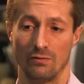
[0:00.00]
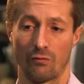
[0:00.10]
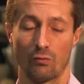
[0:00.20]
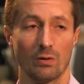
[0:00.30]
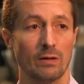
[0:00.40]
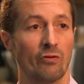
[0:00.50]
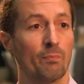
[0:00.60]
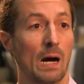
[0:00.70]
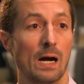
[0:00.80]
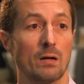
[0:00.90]
It just really
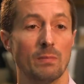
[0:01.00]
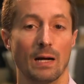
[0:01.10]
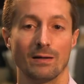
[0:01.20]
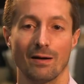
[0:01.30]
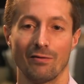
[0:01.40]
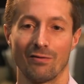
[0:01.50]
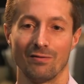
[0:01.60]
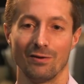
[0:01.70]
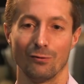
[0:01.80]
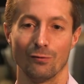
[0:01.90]
inspired me. I got,
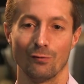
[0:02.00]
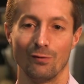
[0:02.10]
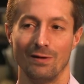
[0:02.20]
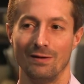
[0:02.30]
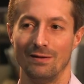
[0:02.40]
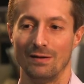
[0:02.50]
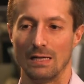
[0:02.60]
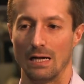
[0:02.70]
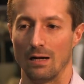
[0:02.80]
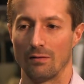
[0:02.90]
you know,
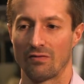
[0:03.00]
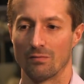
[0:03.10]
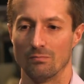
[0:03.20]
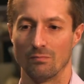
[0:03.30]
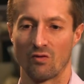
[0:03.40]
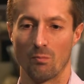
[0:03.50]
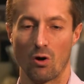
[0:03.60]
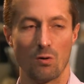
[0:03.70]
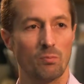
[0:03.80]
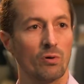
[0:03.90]
uh, some, some
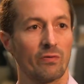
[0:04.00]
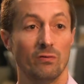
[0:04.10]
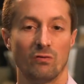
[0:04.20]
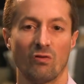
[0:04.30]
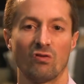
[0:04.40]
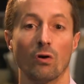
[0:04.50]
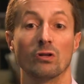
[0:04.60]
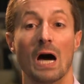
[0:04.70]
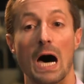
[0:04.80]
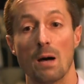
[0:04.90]
art books and just
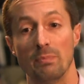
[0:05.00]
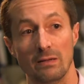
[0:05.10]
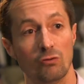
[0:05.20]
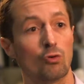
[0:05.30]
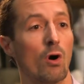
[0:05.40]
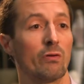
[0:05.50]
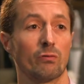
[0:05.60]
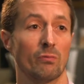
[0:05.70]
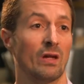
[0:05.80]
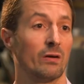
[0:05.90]
start copying the
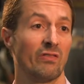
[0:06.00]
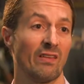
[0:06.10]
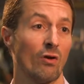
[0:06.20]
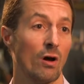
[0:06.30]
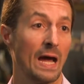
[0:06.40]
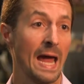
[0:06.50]
drawings from there because that's all I